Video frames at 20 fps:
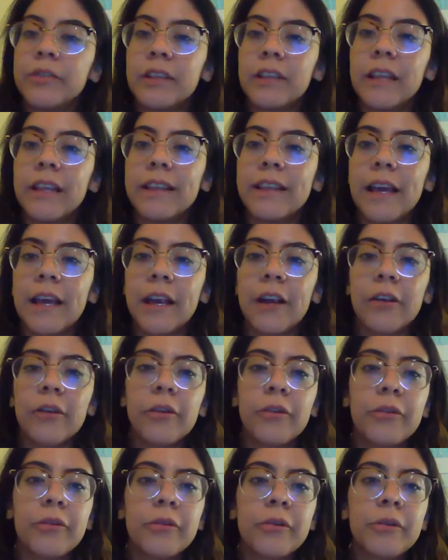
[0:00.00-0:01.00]
to let that air
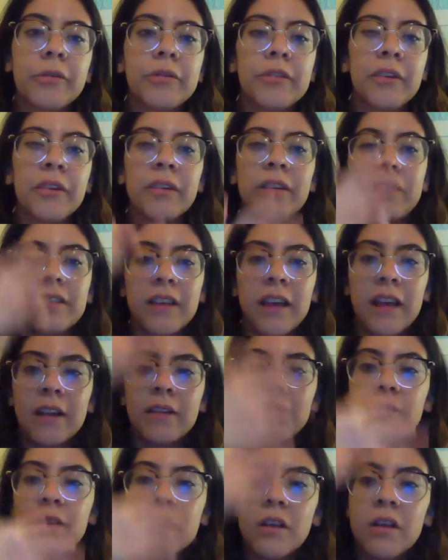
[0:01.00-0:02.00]
go through. So there's kind
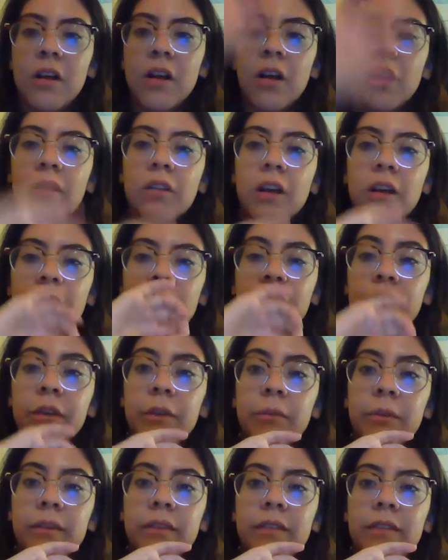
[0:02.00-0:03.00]
of a lot of
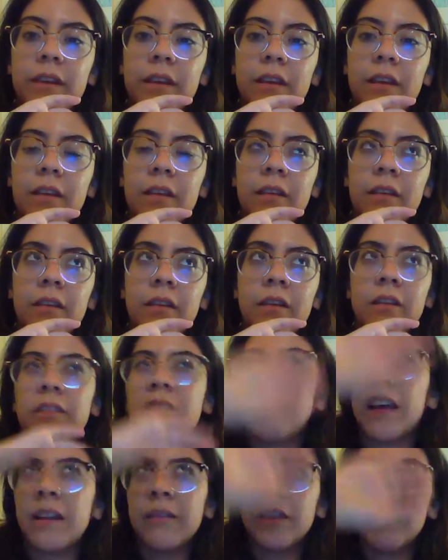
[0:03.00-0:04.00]
frequency.
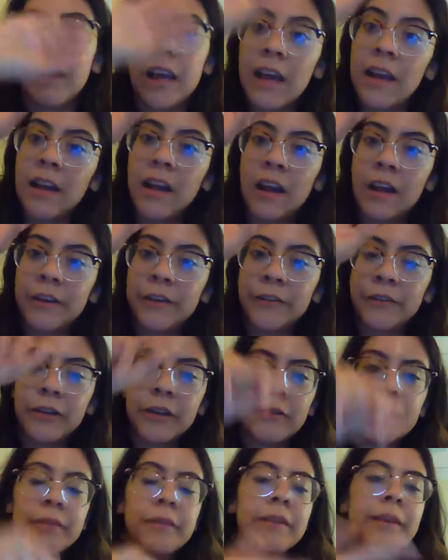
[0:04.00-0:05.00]
It's kind of like at a higher
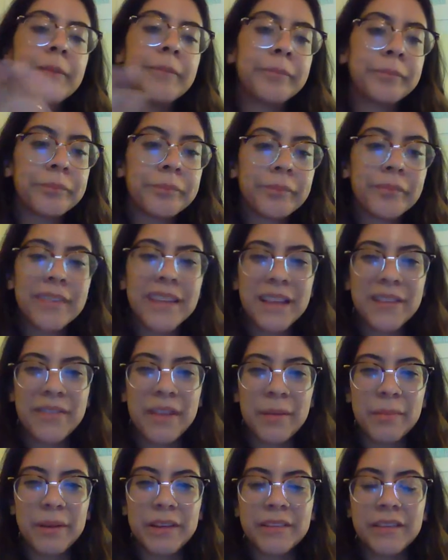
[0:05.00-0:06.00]
frequency, if
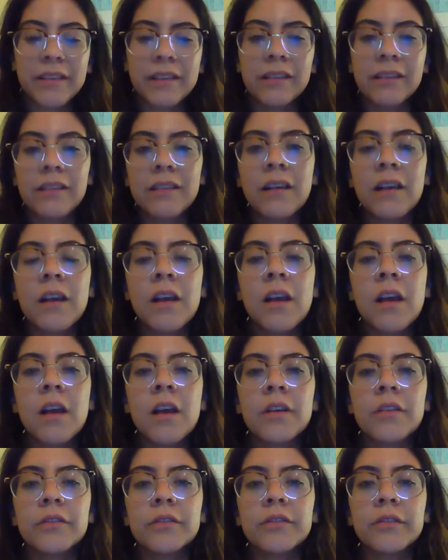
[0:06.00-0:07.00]
that makes sense.
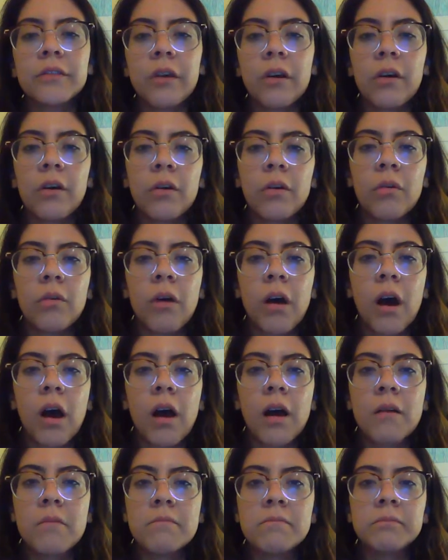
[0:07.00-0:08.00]
So
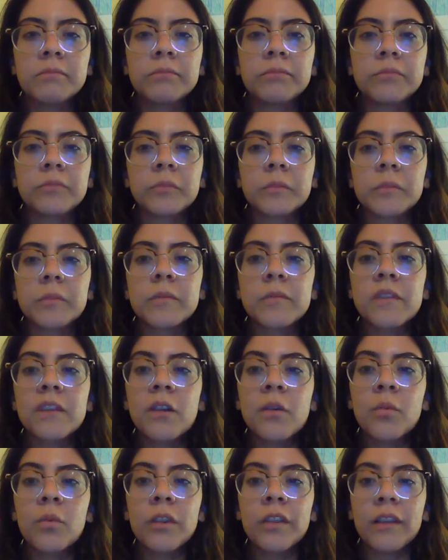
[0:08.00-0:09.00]

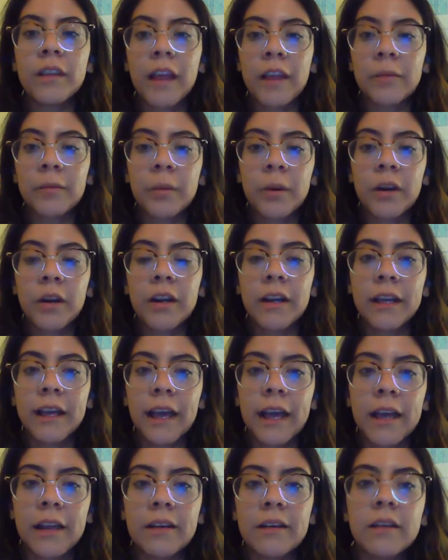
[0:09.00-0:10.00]
with the last part,
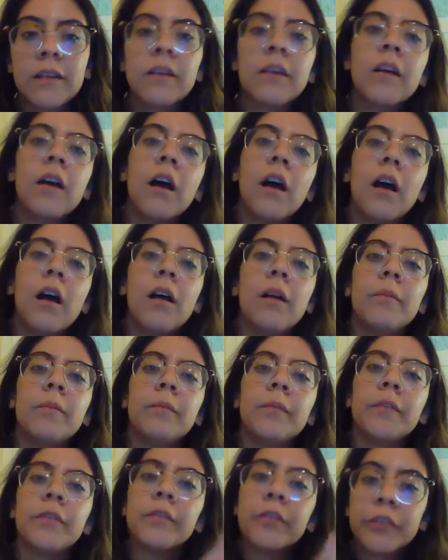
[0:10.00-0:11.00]
again,
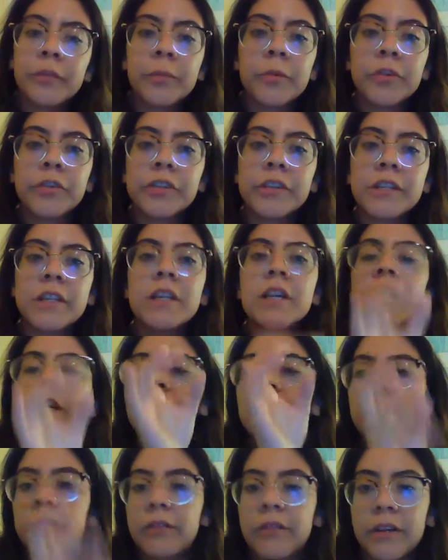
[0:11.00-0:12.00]
the first portion,
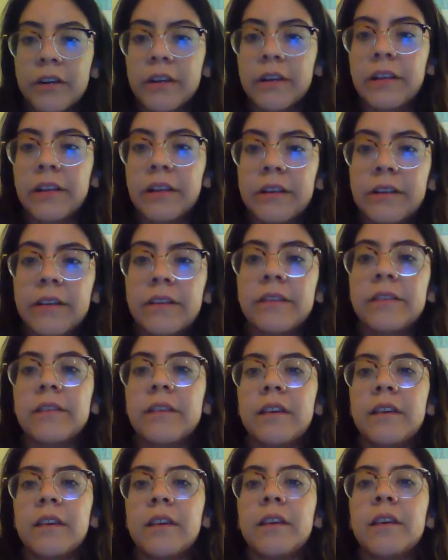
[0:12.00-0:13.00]
you can very clearly
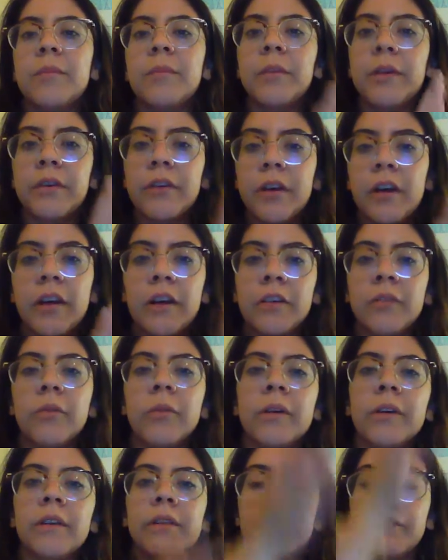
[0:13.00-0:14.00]
see periodic
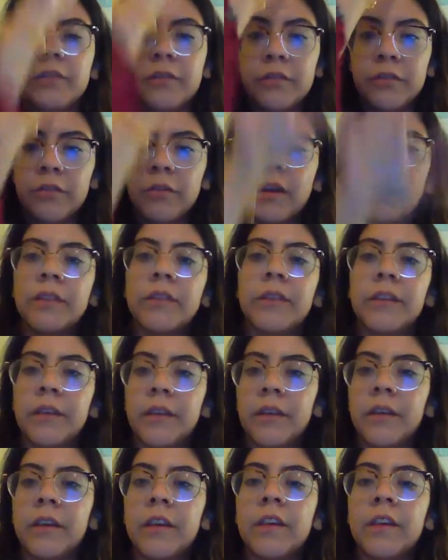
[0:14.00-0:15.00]
noise just throughout the